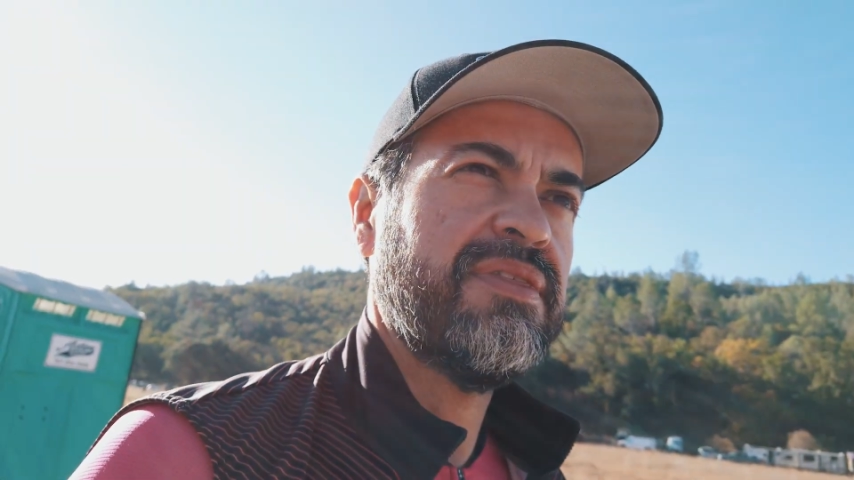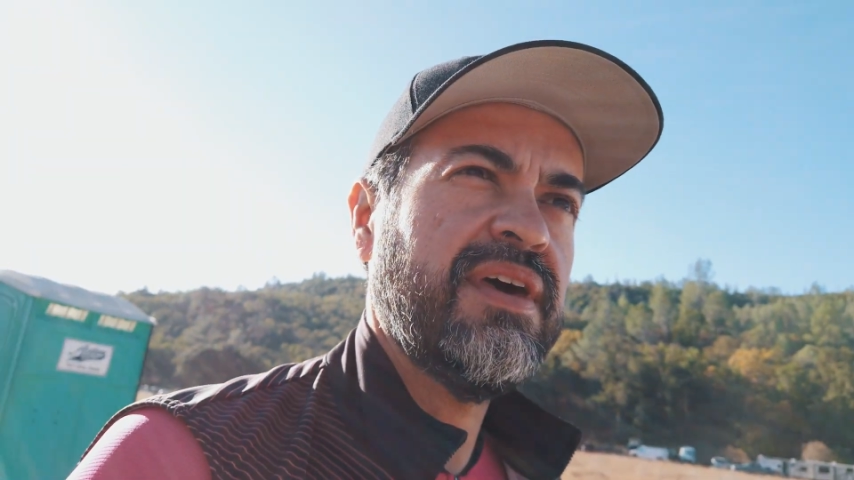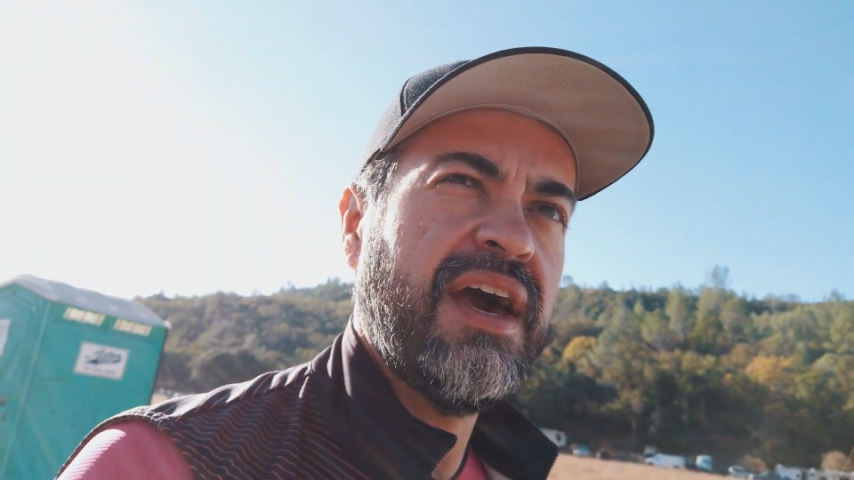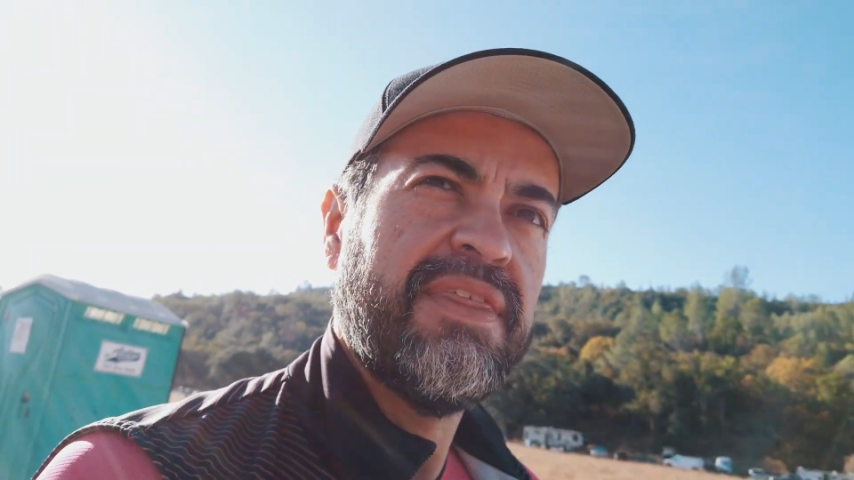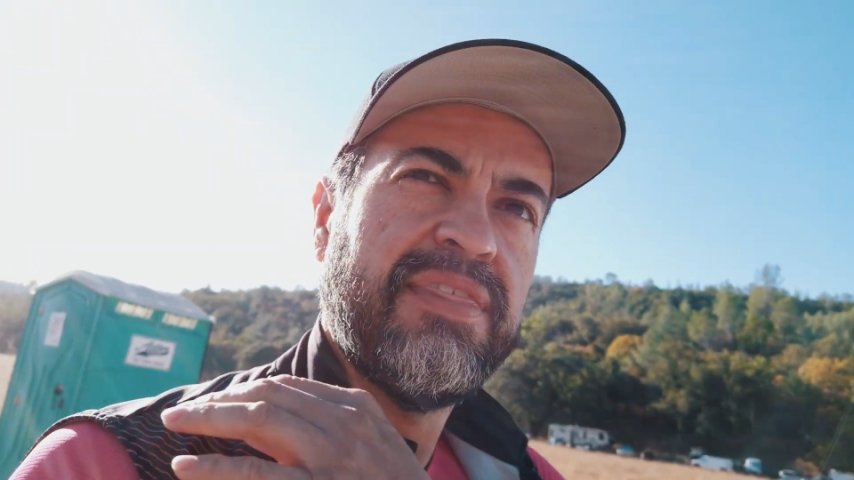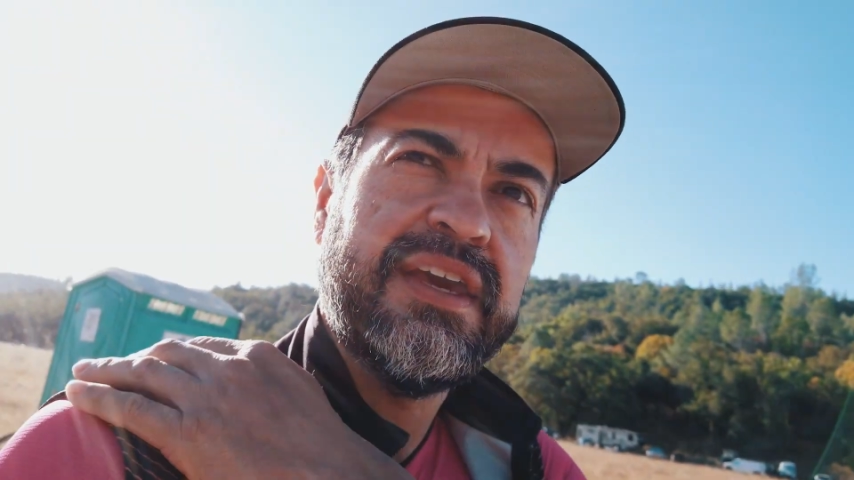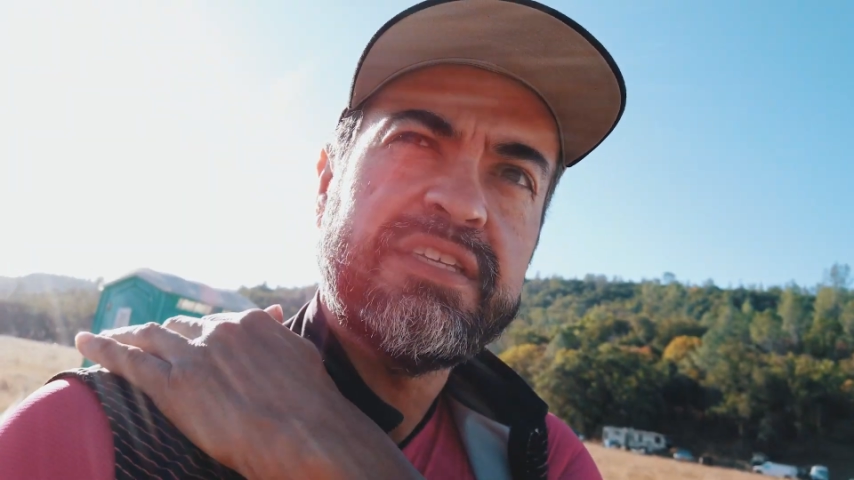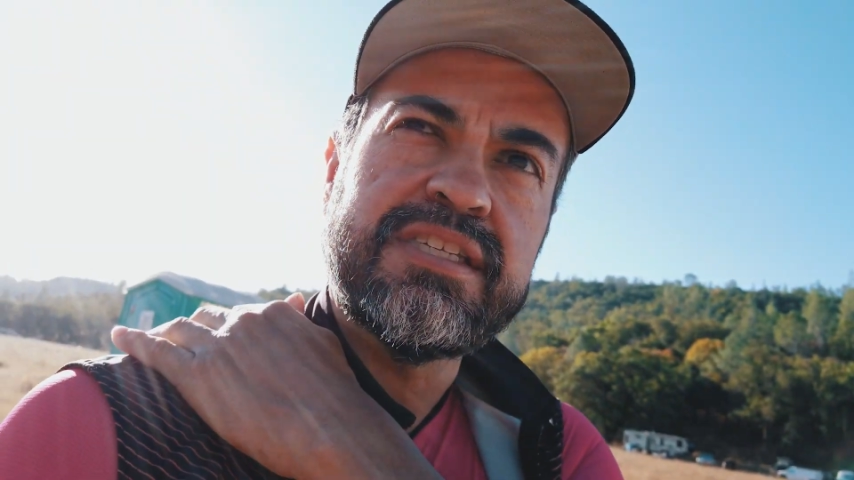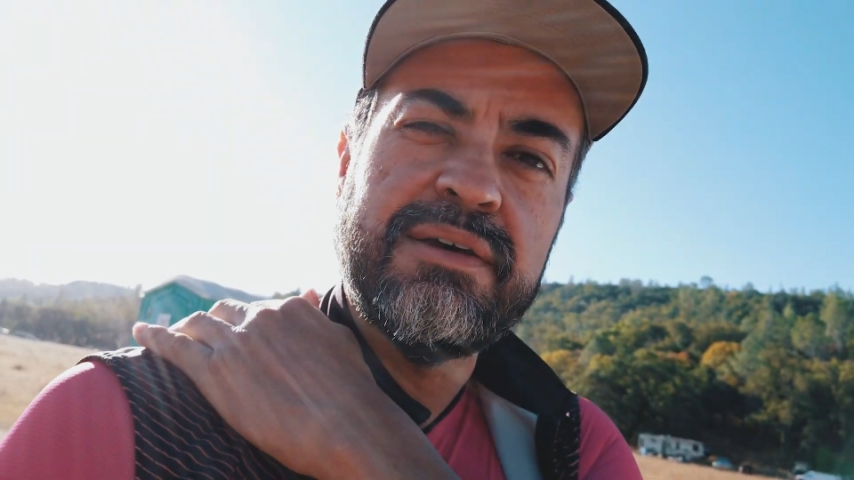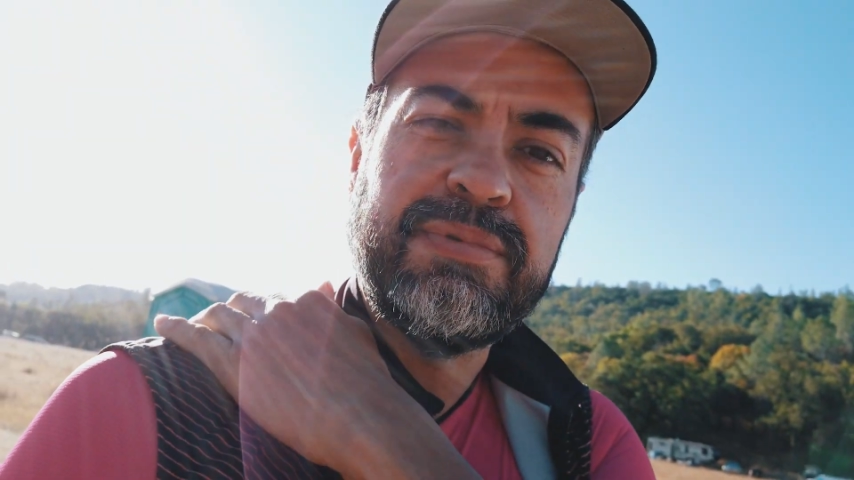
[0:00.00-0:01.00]
I
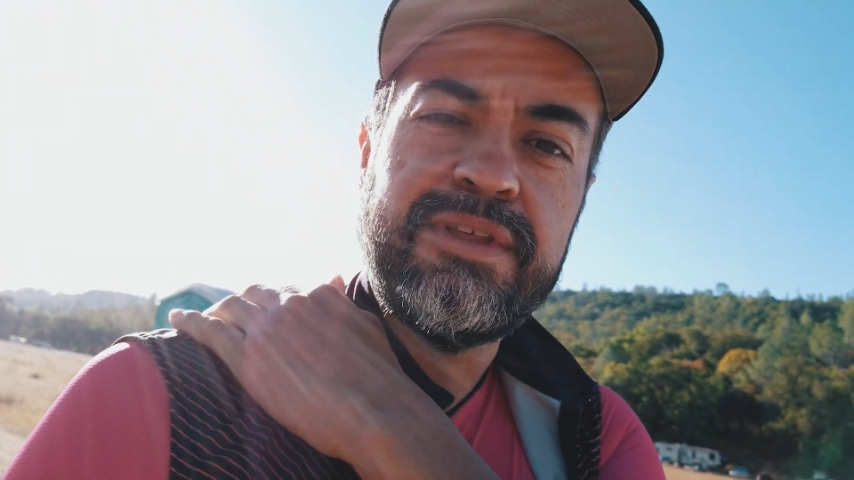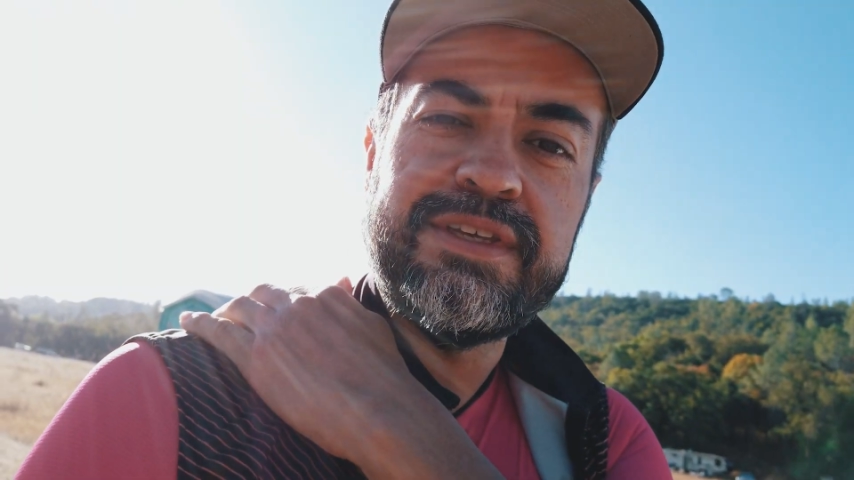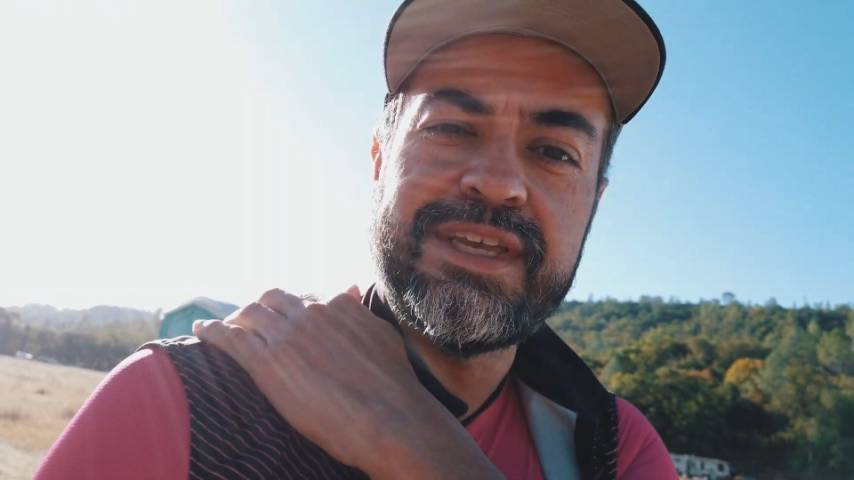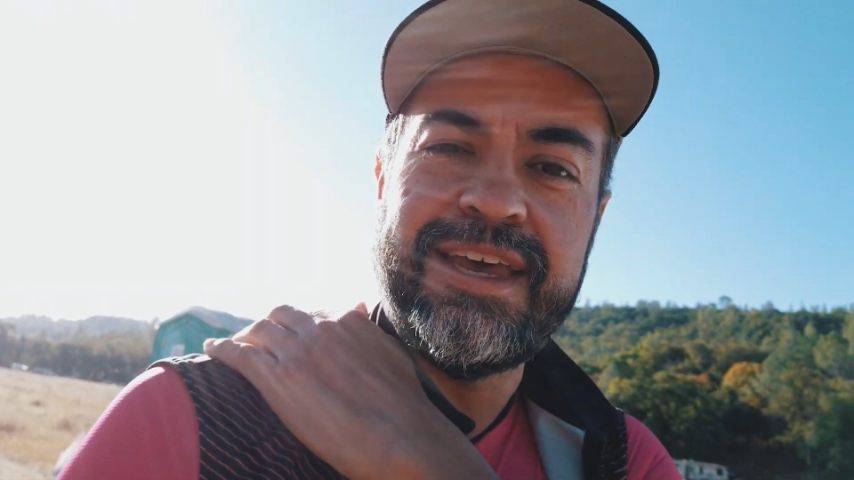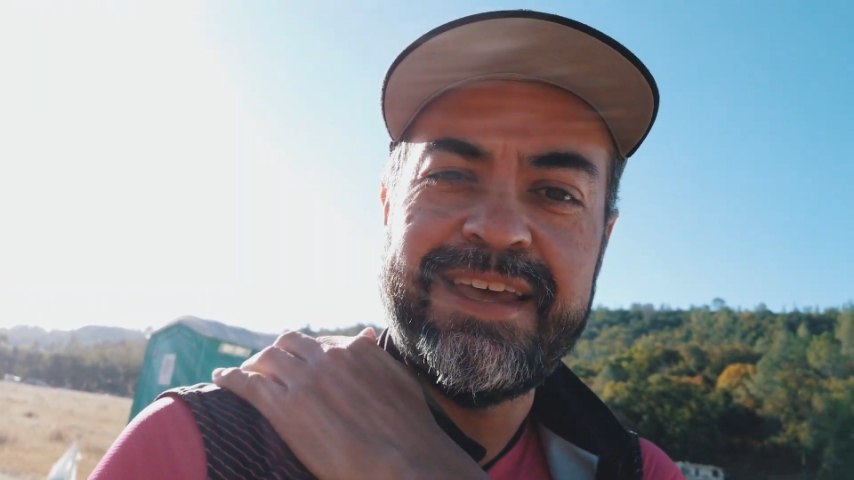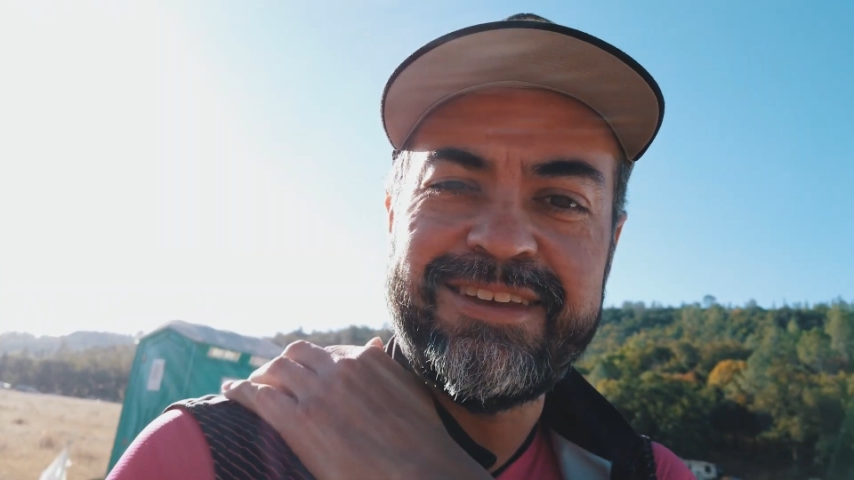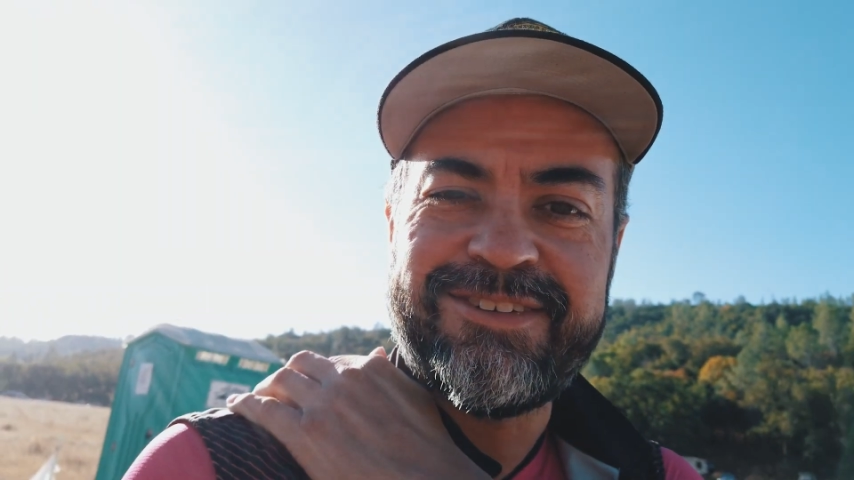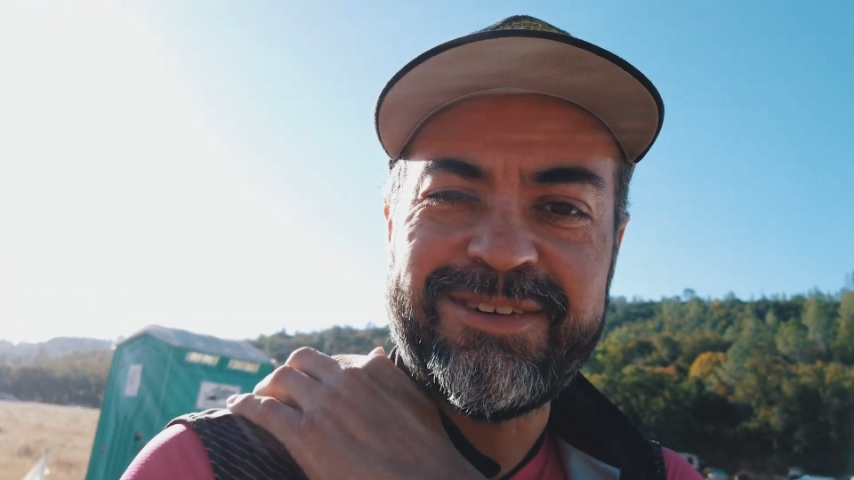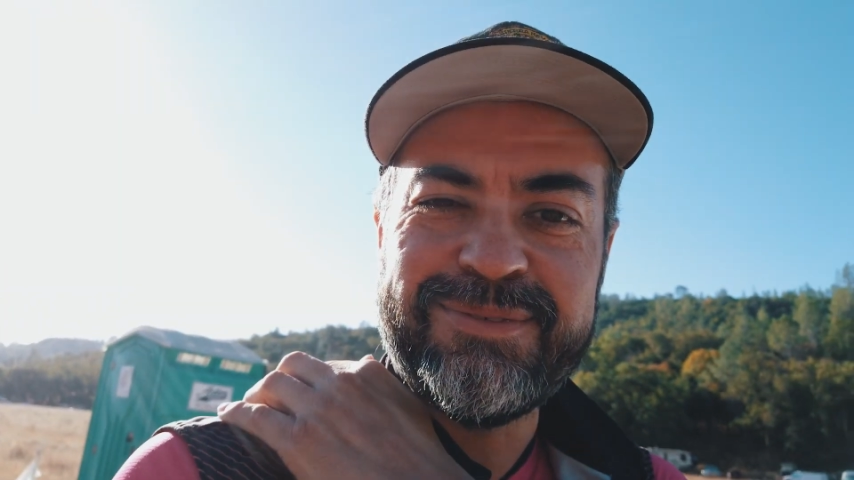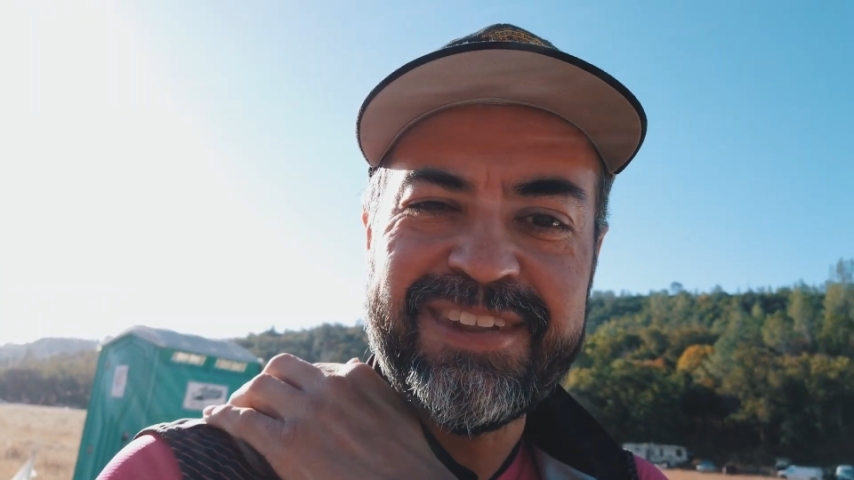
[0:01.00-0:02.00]
think some of this
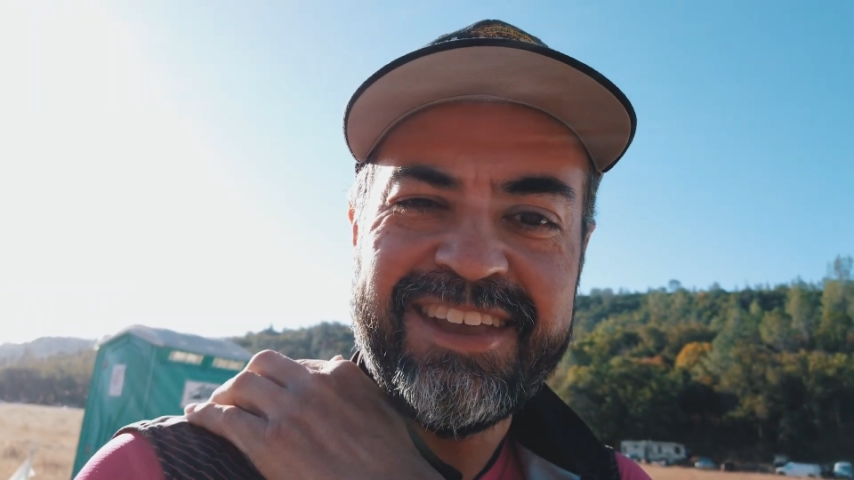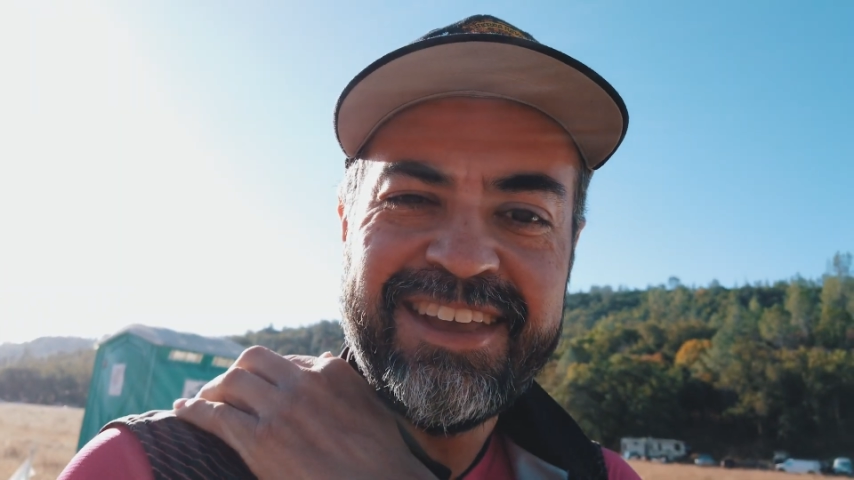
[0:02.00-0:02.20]
is from